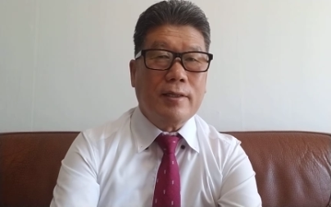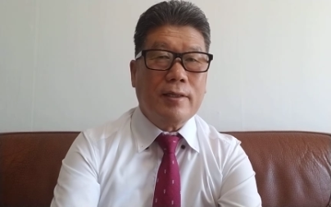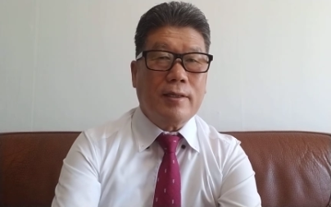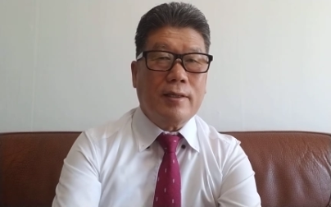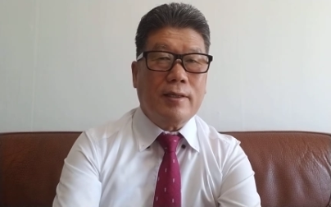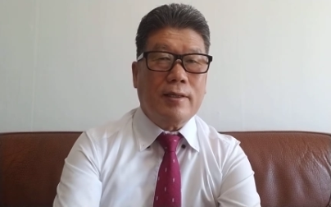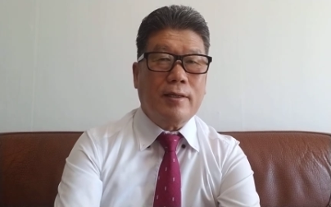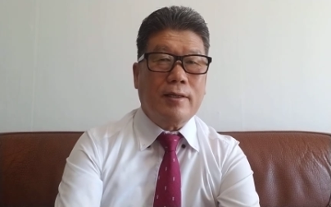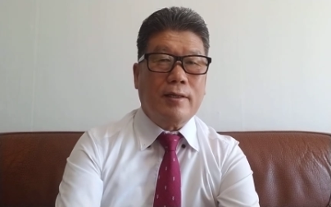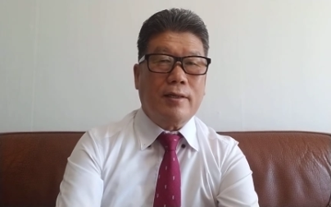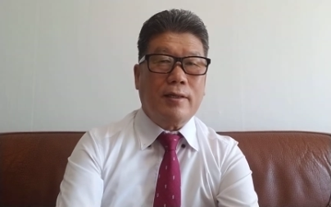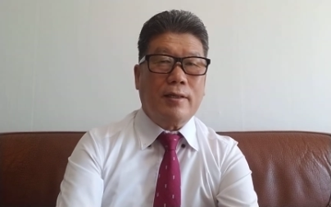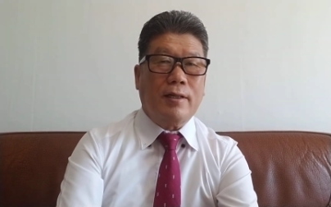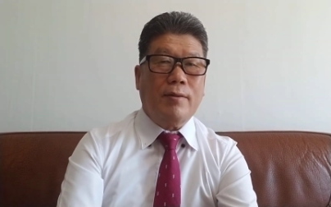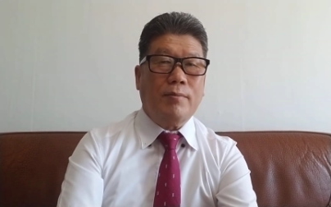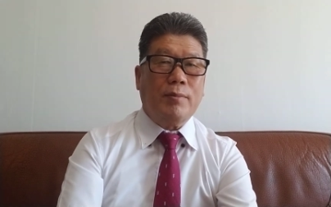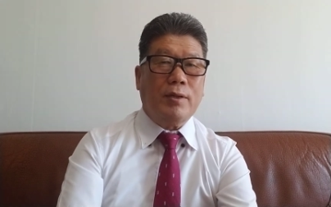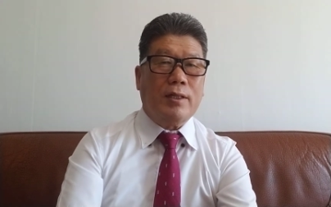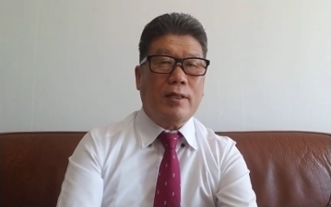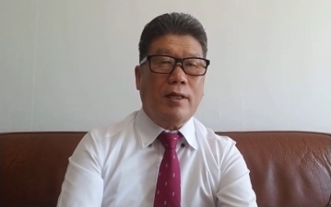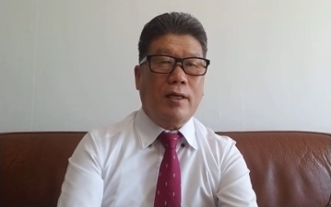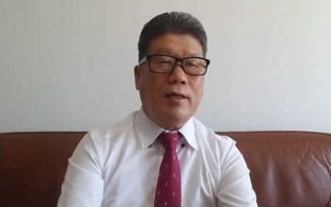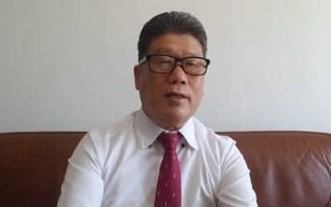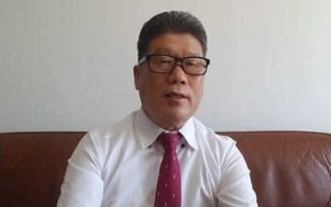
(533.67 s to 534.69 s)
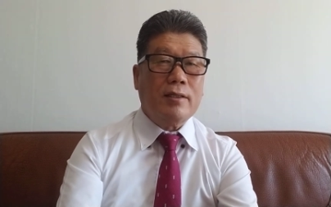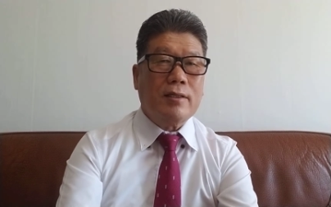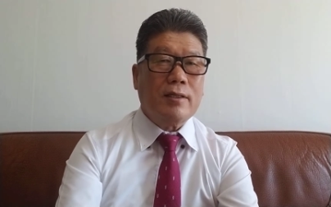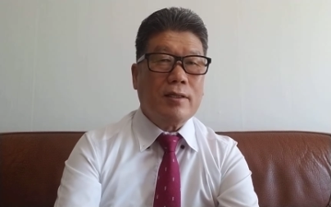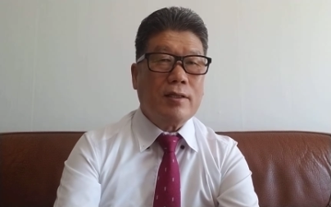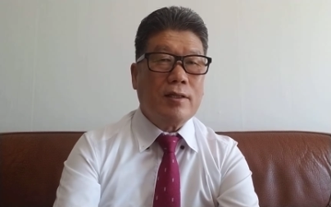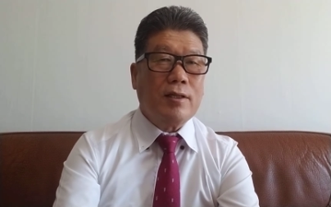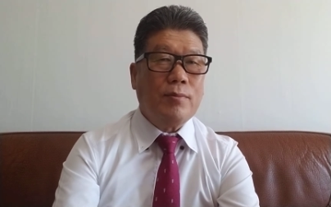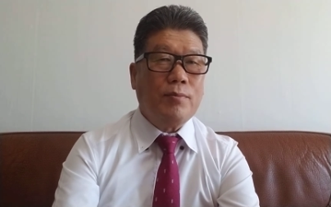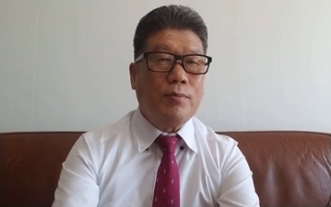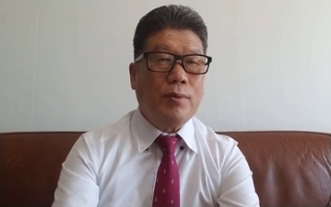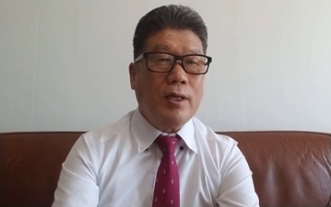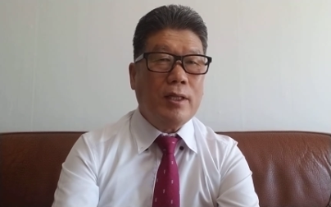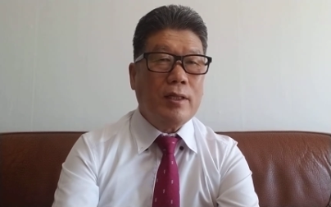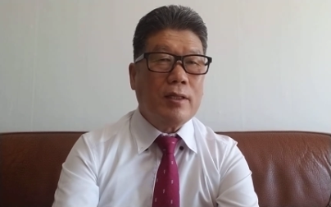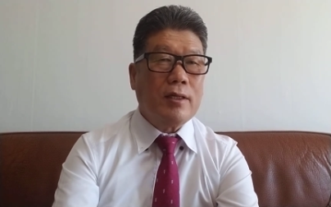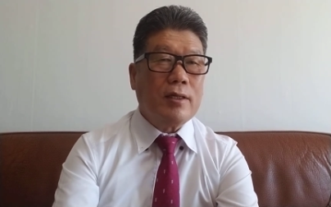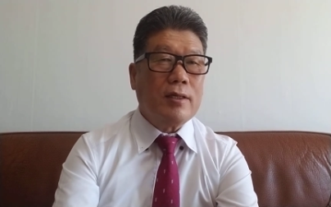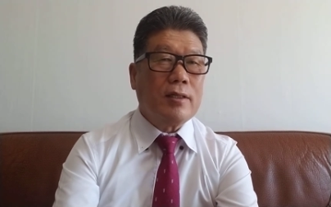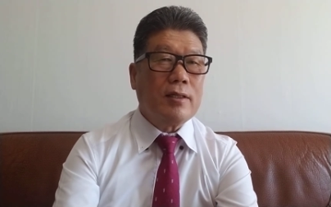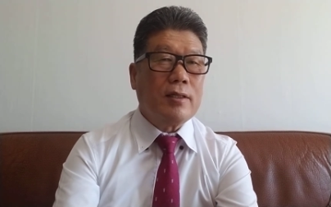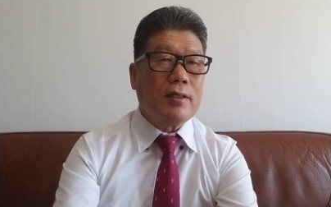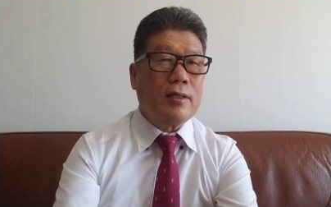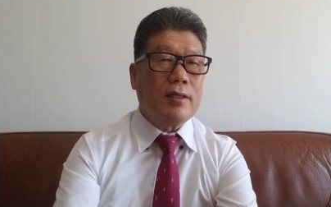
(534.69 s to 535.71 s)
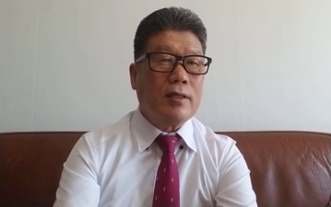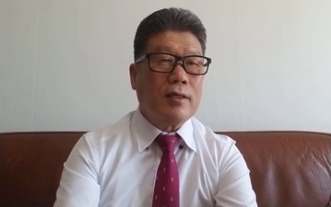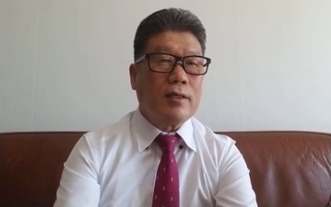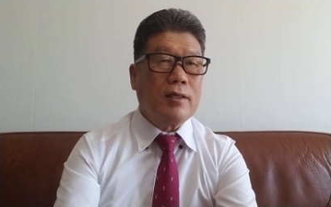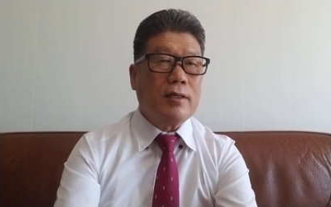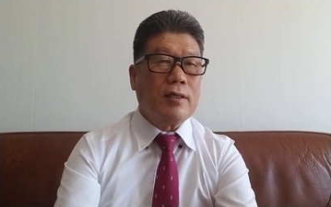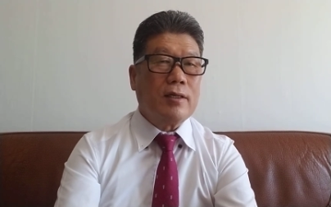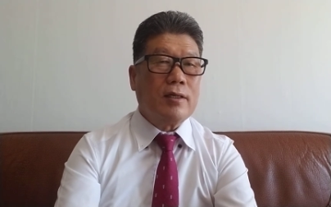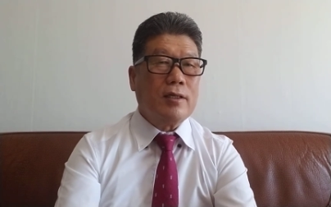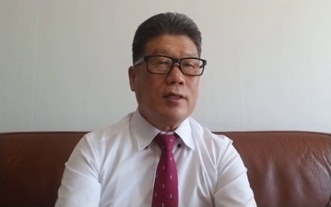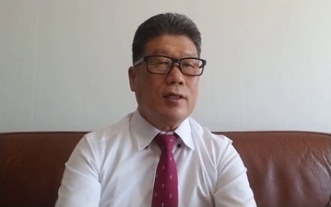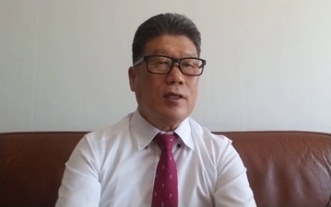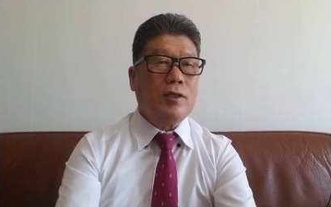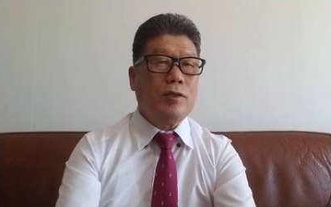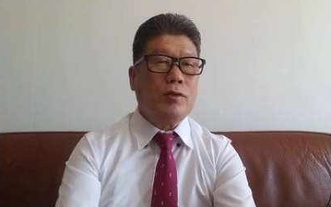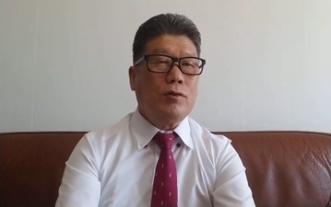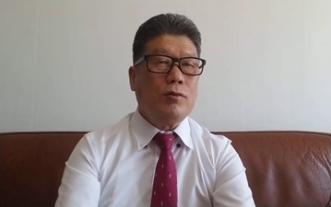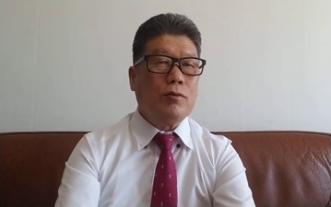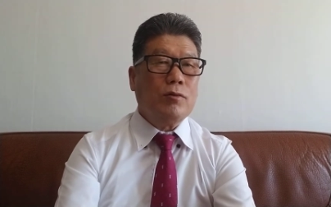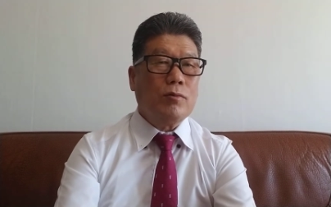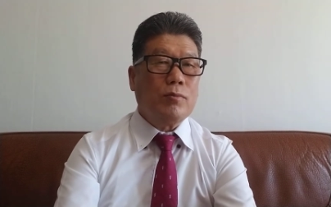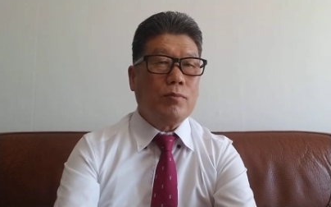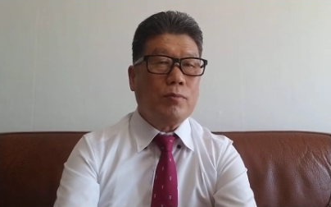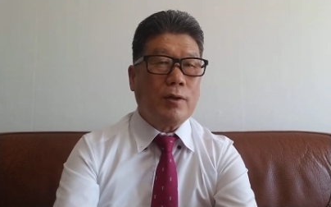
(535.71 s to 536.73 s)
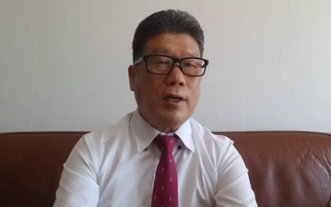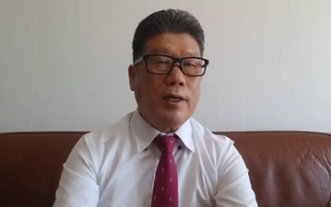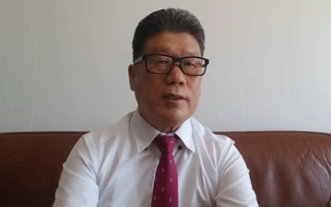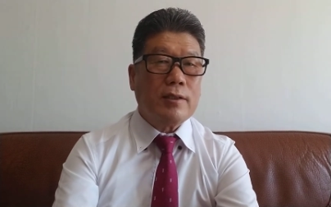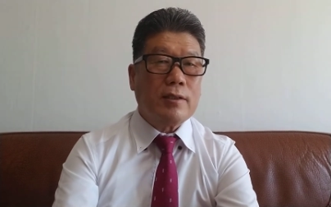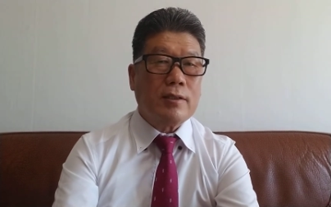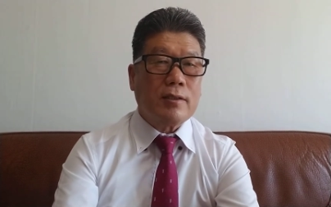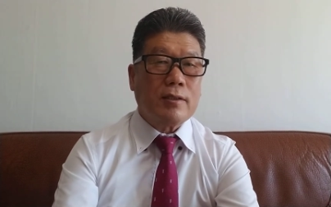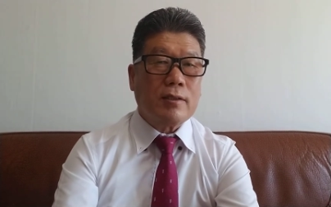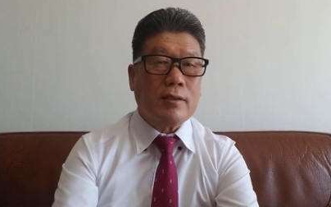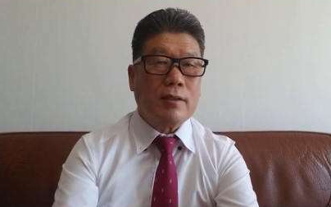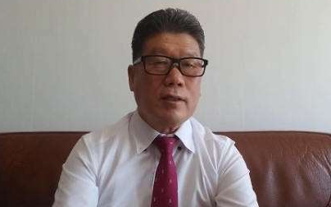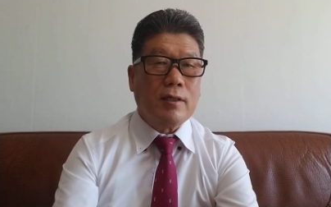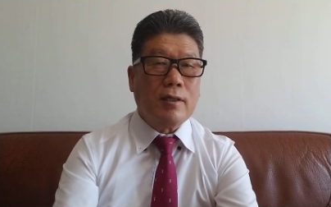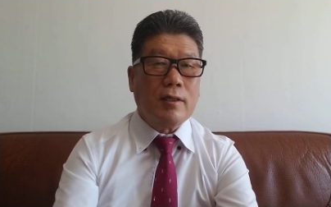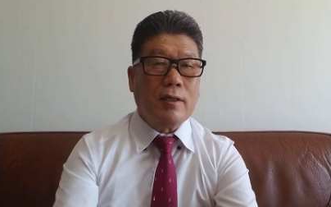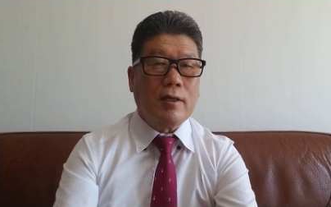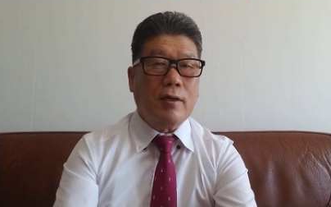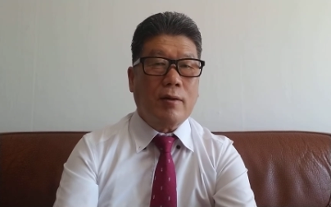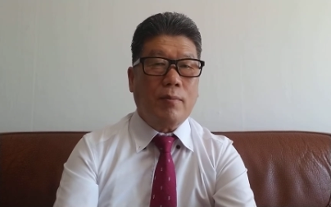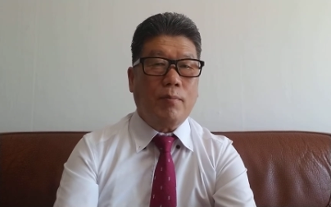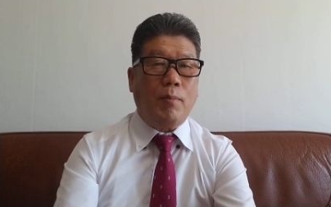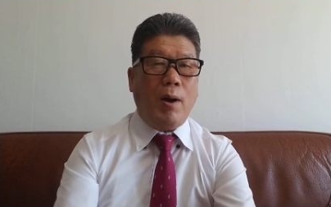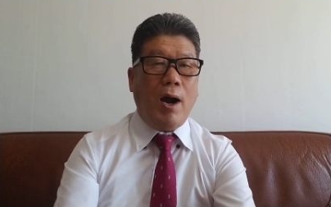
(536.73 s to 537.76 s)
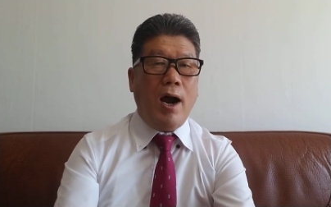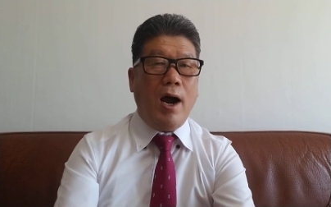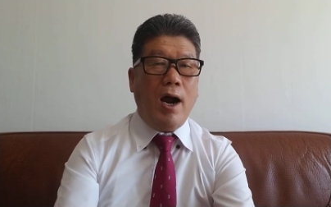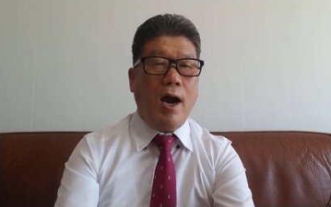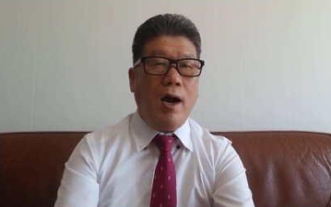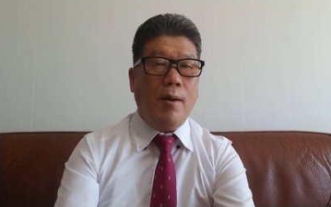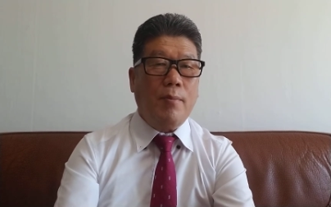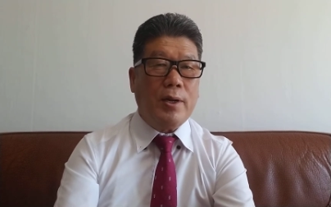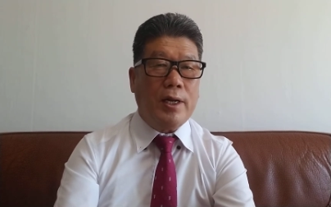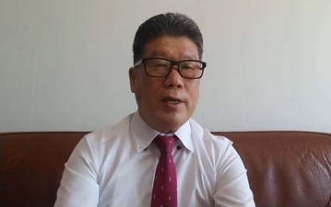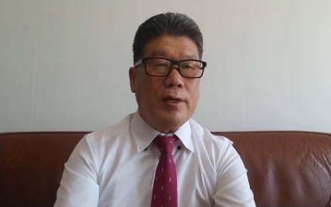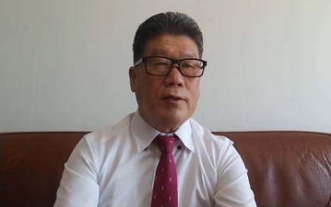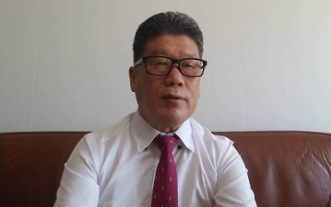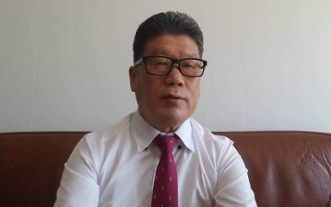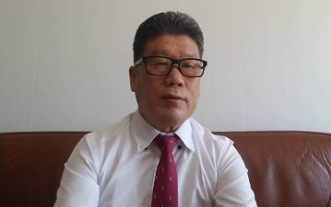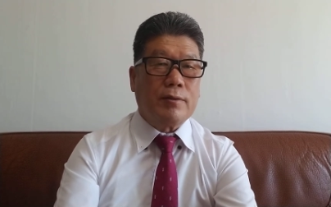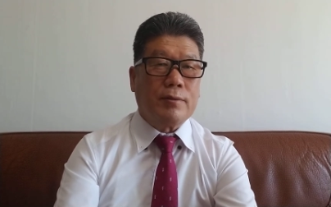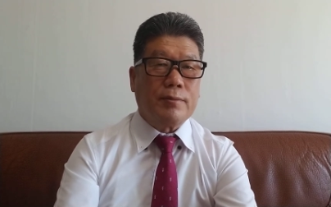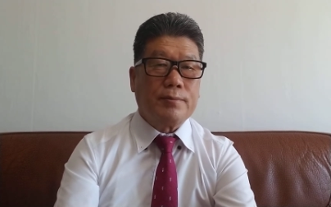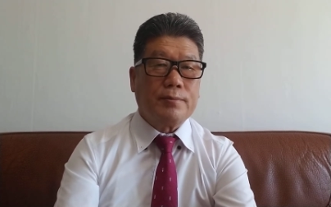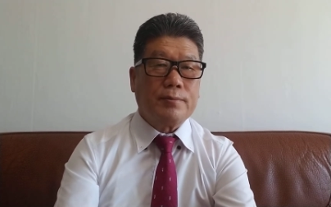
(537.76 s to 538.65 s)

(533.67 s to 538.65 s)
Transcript: Number 10 is depend on the issue price, par value.